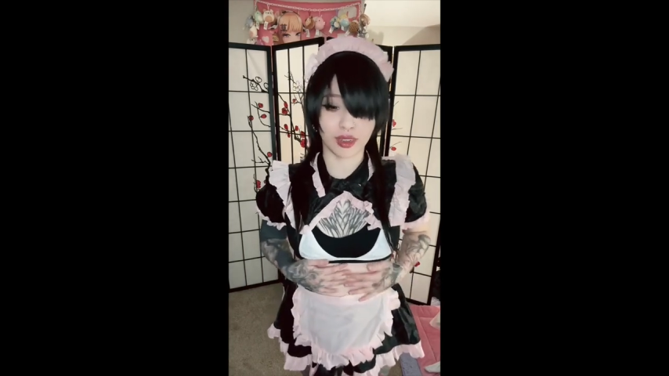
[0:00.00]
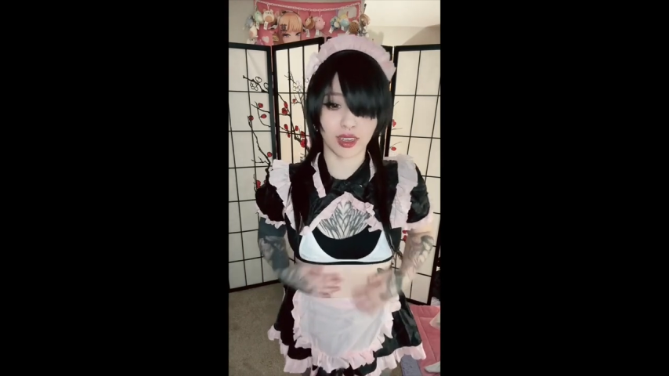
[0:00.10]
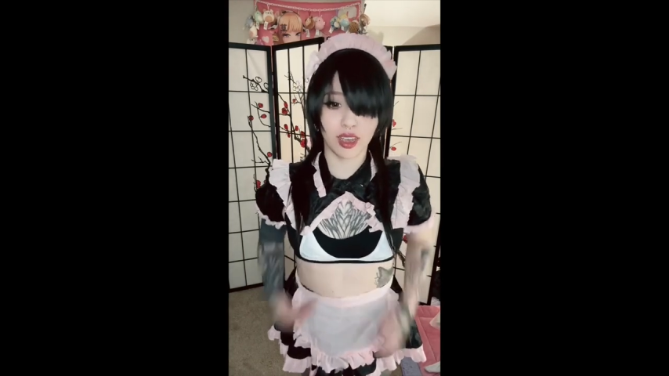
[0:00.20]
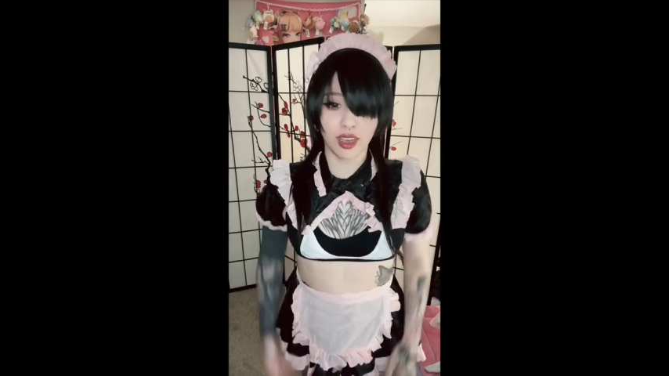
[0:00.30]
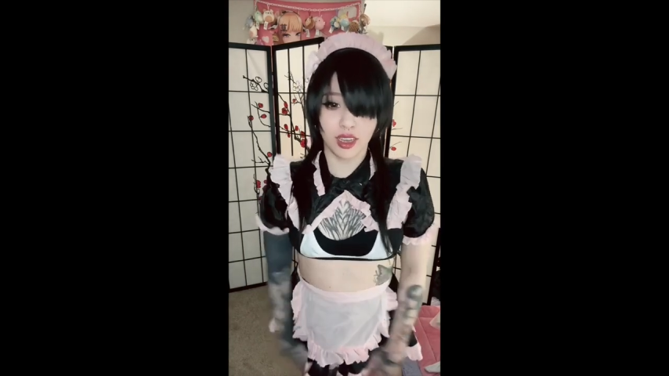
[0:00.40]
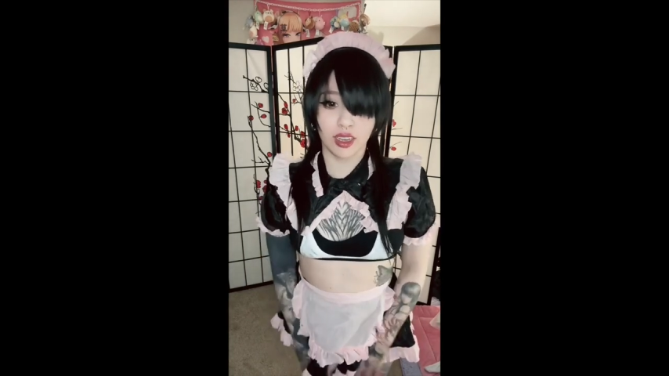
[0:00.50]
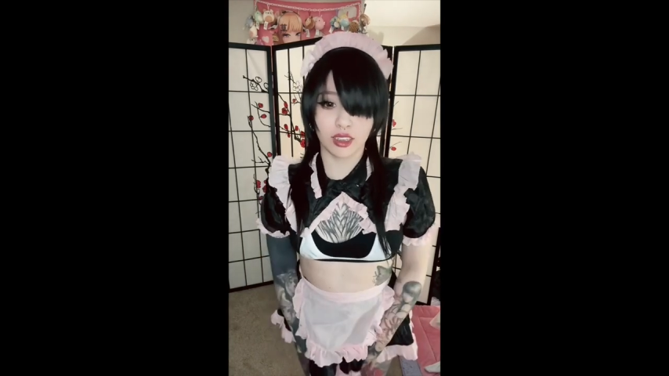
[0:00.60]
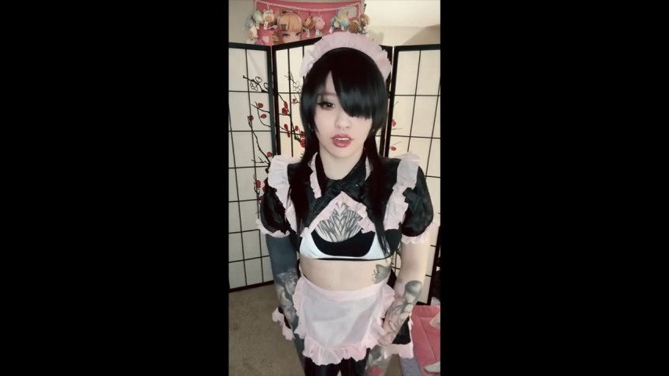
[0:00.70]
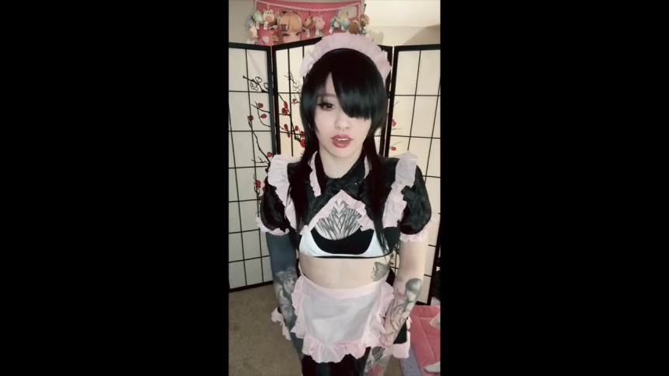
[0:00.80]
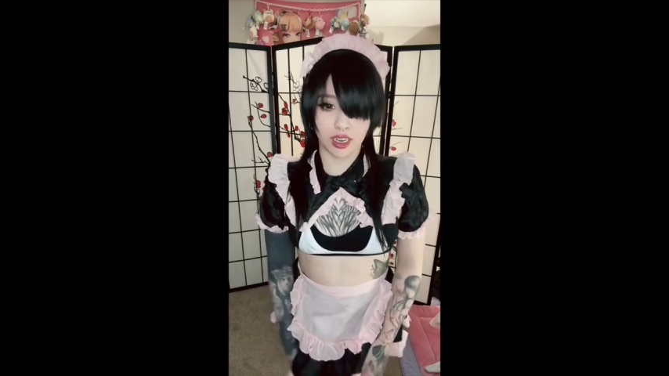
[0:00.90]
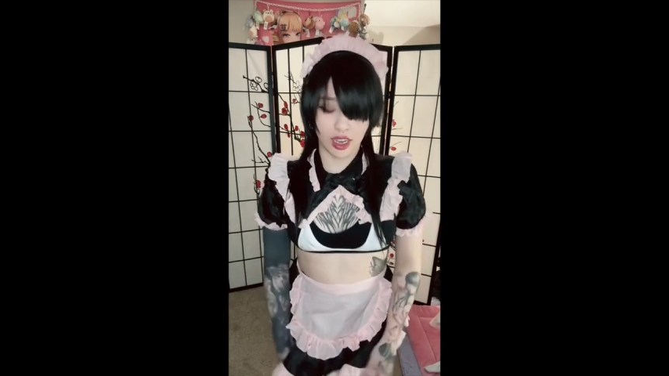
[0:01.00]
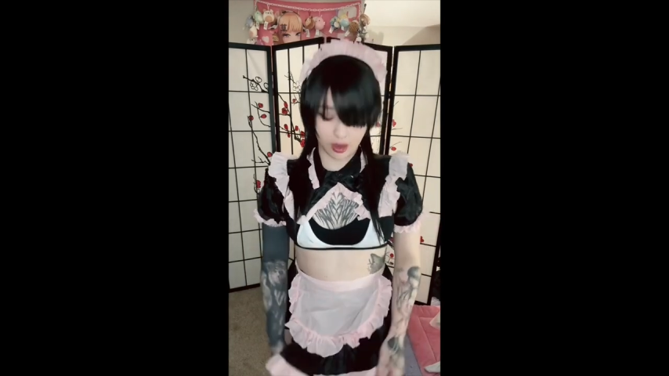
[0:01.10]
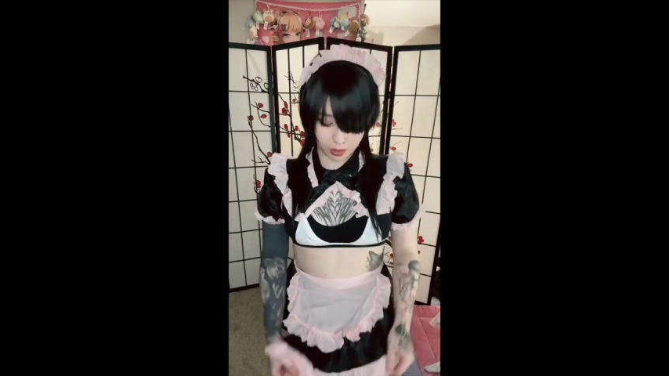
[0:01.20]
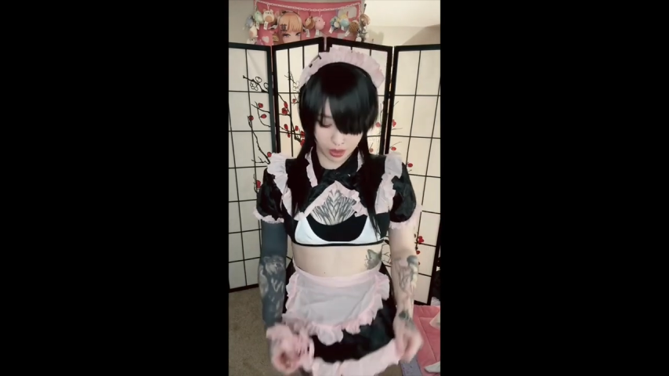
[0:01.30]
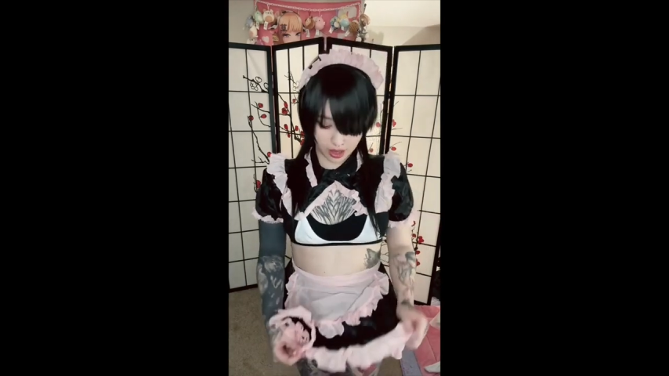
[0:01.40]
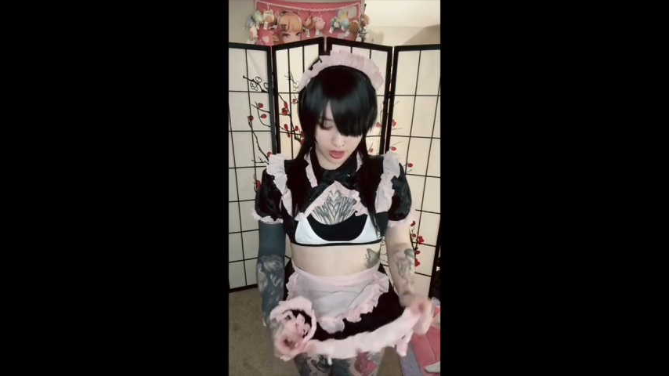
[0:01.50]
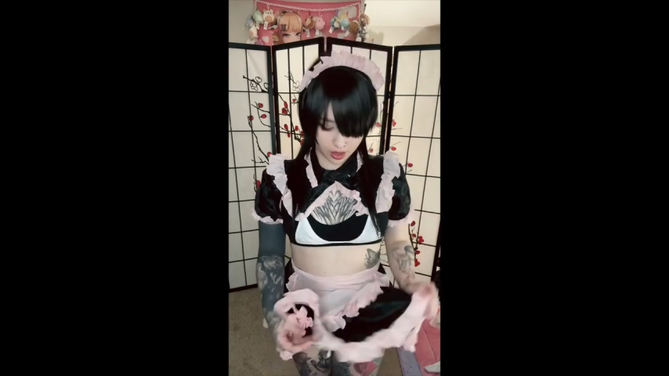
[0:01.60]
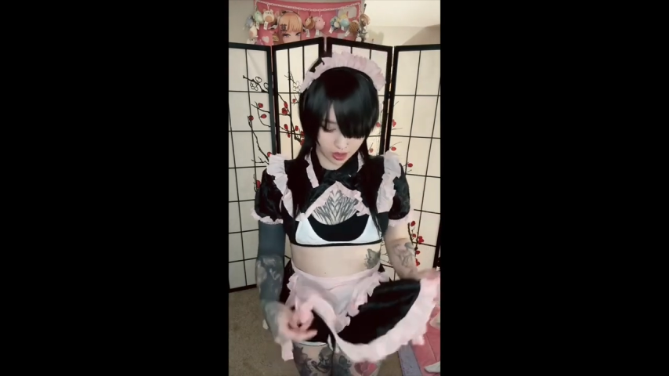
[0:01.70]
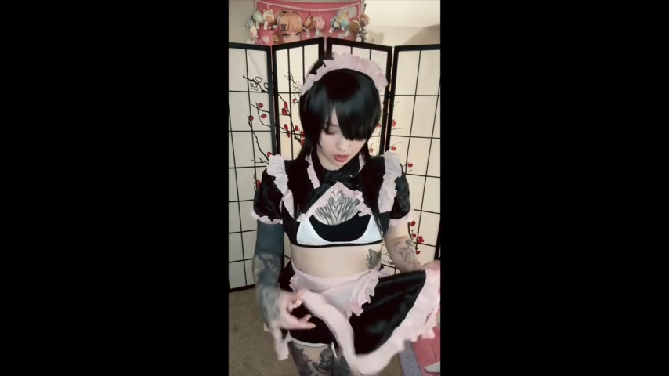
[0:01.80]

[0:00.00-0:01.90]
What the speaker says: Like, it's already kind of breaking